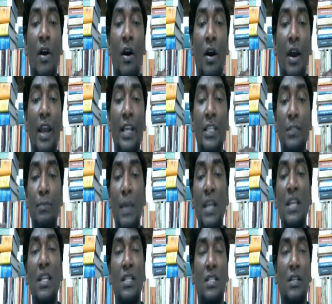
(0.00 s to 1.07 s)

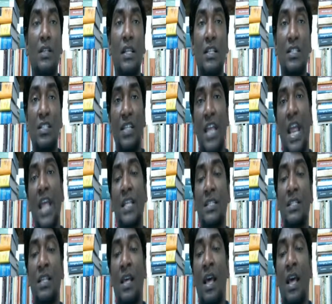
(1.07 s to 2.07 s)
expenditure that is S